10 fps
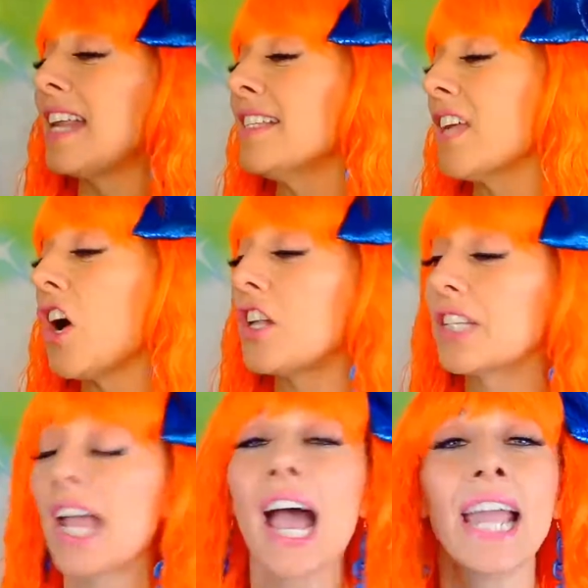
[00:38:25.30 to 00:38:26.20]
is called
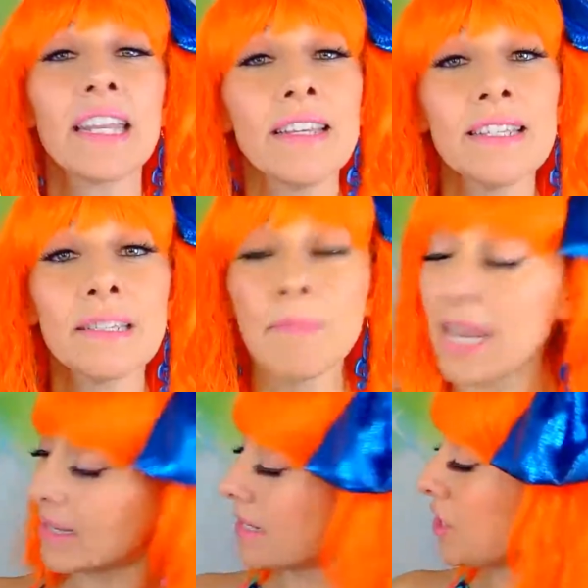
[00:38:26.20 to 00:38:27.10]
Kindness
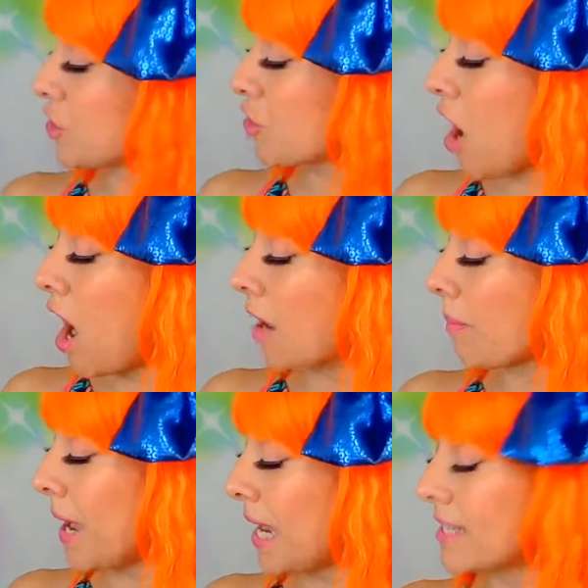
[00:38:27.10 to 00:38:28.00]
Makes Us Strong
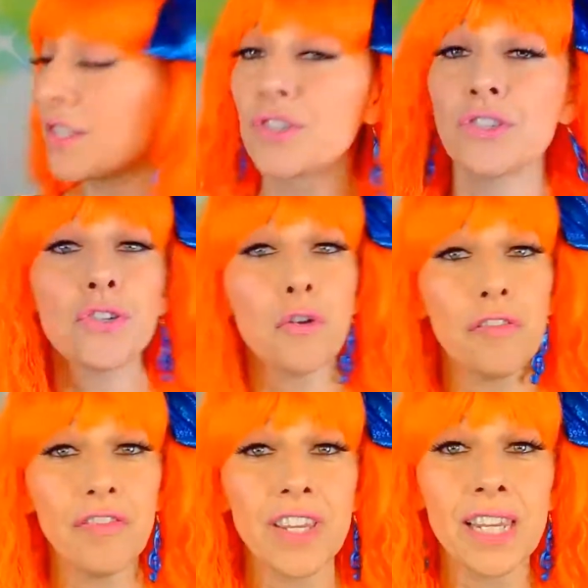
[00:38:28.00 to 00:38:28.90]
by
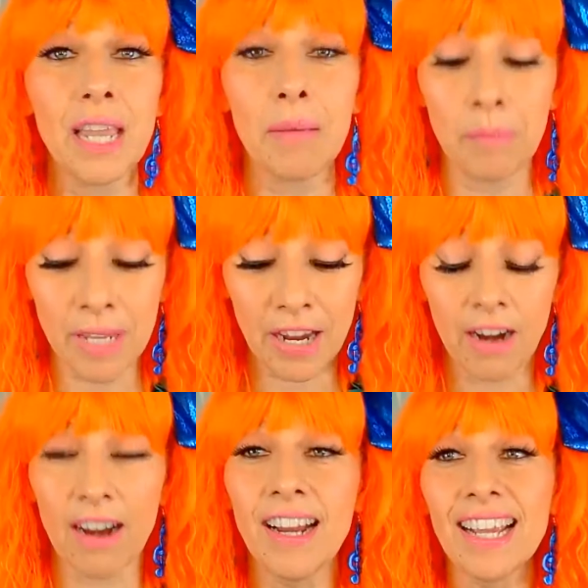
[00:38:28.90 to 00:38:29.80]
Sophie
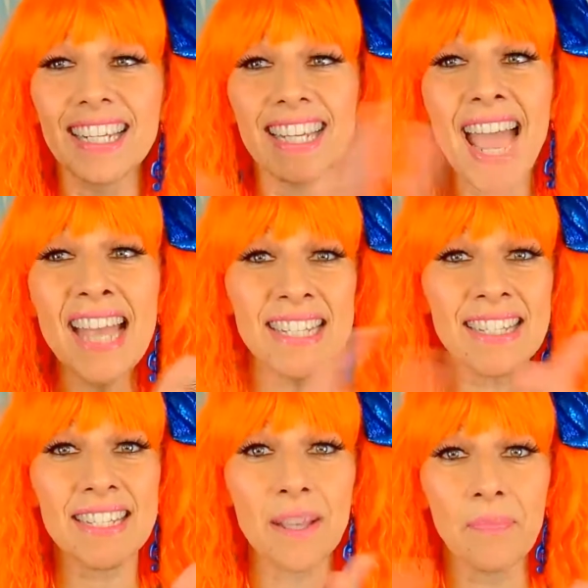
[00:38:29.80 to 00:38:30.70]
Beer.
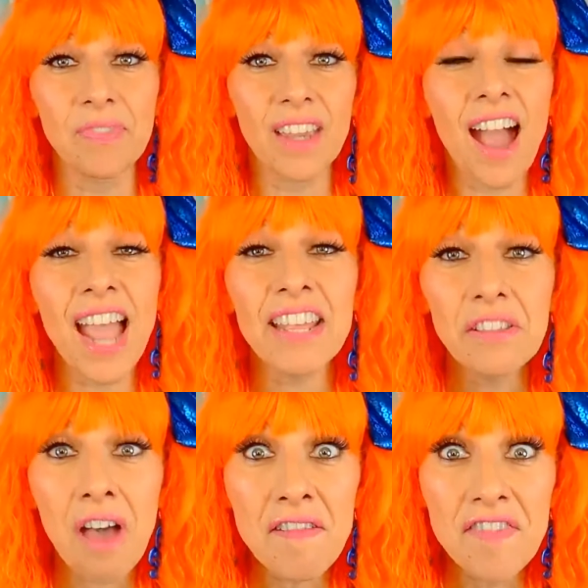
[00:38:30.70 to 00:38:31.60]
Yes, I
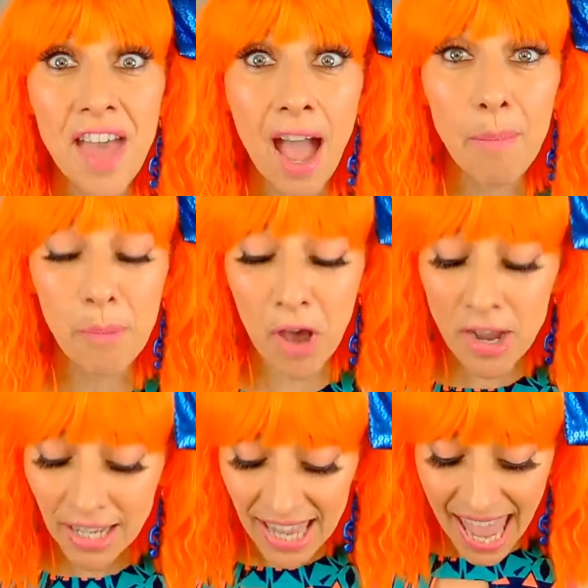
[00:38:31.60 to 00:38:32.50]
love that
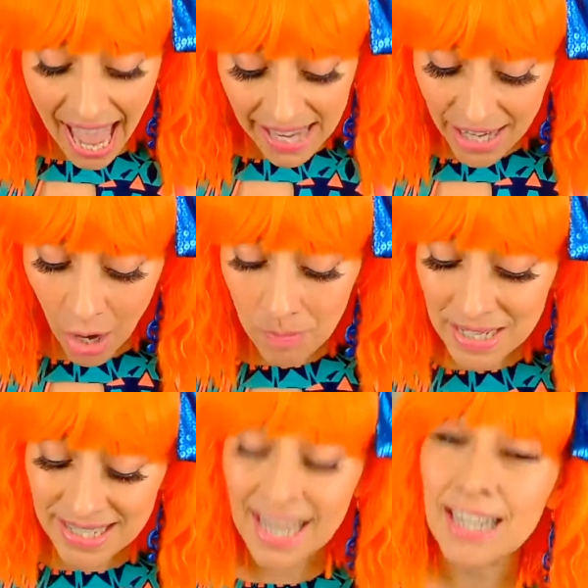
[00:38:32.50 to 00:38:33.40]
book. And now I'm
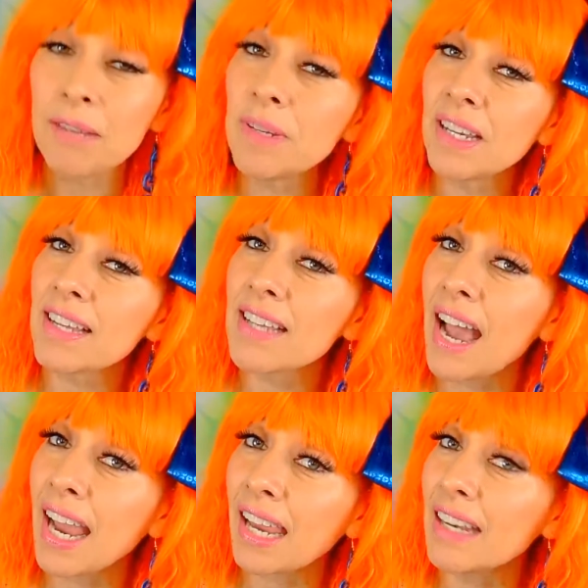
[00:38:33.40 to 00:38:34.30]
excited because
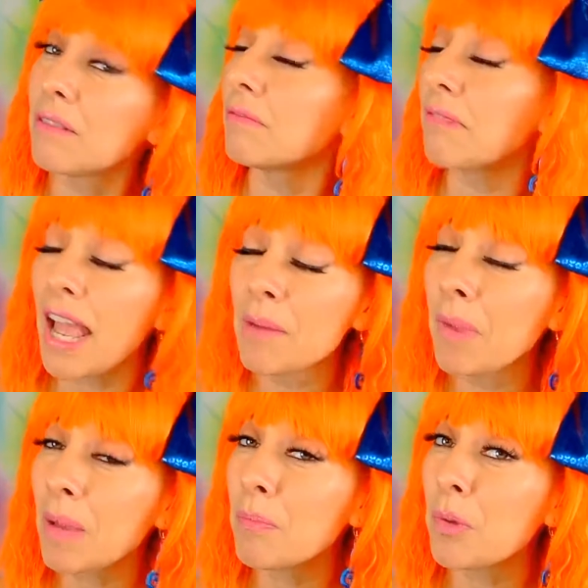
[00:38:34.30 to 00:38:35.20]
I read
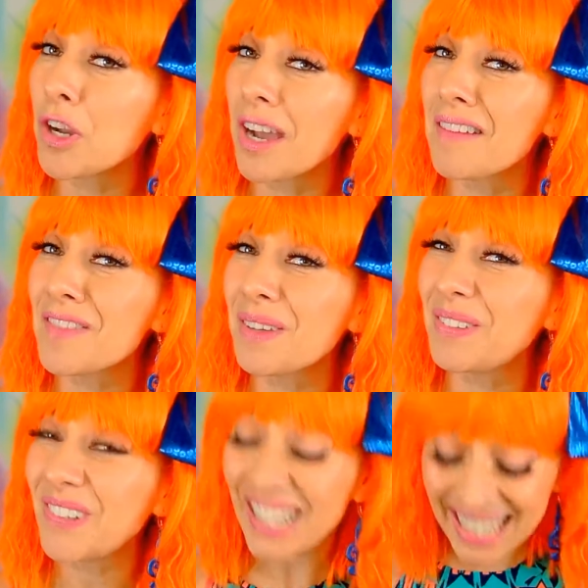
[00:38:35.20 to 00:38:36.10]
my book of the
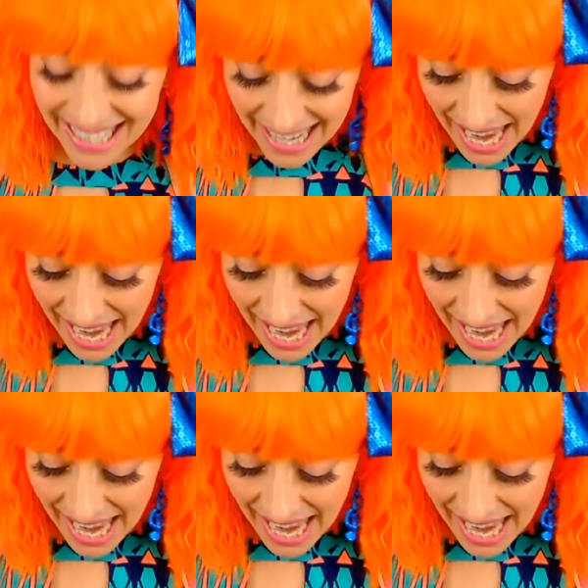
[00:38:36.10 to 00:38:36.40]
week.